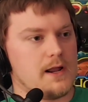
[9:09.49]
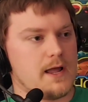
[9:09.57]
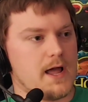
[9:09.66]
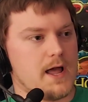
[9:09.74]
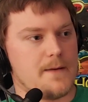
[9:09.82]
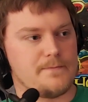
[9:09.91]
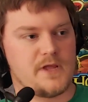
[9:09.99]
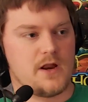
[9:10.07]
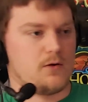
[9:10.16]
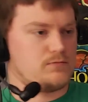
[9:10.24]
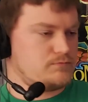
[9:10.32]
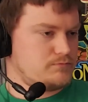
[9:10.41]

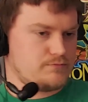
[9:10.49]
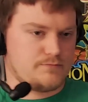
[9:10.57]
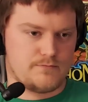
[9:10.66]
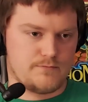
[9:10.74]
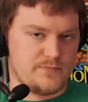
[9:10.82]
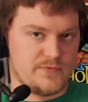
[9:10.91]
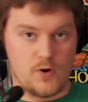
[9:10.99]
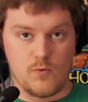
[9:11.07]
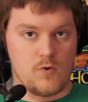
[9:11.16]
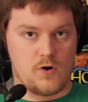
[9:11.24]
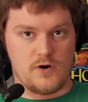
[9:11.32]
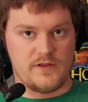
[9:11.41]
the
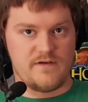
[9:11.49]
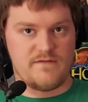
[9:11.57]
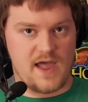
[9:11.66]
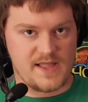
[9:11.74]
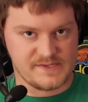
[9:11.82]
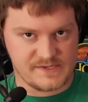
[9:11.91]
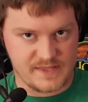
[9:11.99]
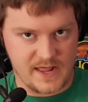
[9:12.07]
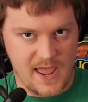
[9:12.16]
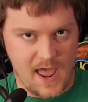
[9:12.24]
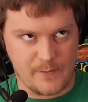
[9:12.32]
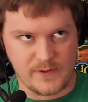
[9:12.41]
world events that
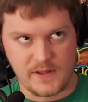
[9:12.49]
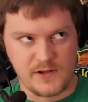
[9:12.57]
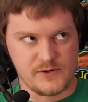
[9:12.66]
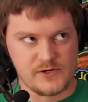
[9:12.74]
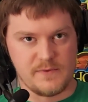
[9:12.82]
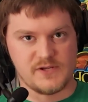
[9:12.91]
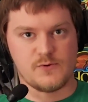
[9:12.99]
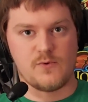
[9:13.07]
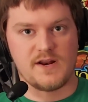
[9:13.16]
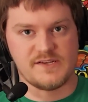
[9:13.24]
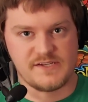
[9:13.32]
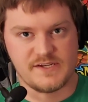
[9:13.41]
happened that YouTube doesn't
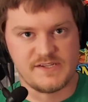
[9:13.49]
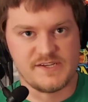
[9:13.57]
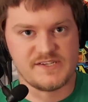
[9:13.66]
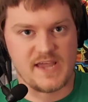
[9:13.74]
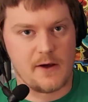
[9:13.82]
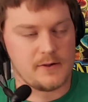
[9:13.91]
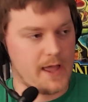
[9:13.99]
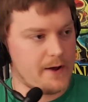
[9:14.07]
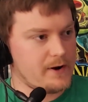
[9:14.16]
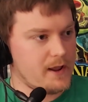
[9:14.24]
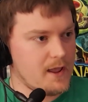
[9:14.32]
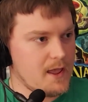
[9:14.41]
want us to say out loud,